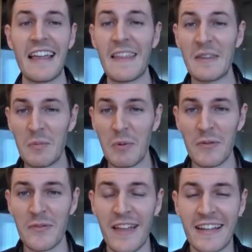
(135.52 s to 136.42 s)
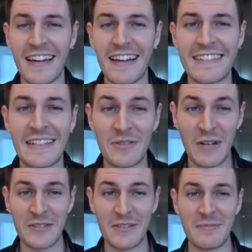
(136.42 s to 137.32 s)
Thank you both for that kind
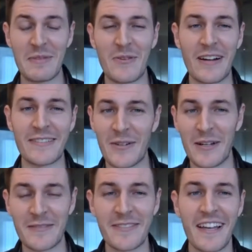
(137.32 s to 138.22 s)
introduction before I start off.